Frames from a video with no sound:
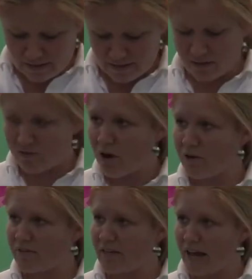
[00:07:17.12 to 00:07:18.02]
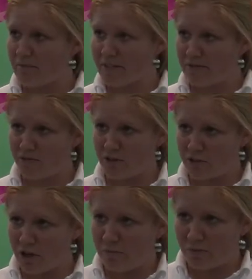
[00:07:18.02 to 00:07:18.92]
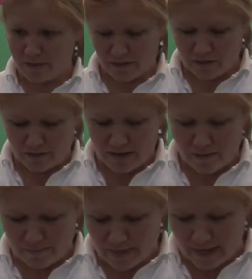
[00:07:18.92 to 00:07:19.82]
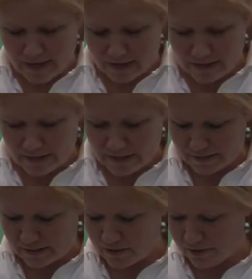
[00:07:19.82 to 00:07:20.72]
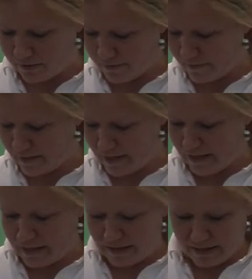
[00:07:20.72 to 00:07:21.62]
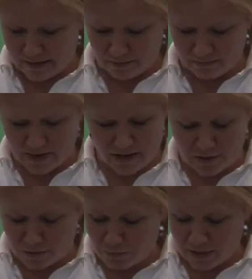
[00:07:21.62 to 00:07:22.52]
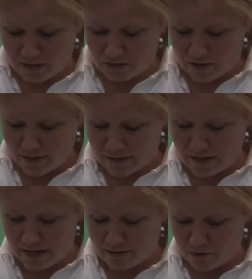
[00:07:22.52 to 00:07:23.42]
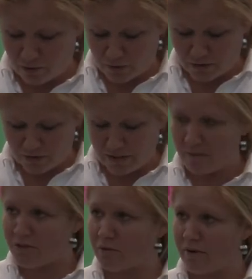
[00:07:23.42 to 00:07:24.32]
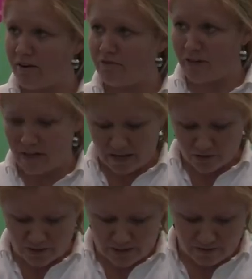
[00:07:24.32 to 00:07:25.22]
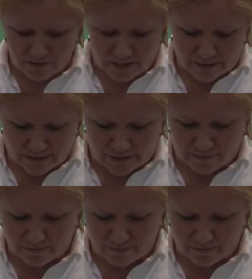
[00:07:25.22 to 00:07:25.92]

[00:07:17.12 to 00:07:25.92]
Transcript: This row of snaps for the top row to do it up, and like so. This, then just bring it across and as normal do it up to wherever it naturally fits.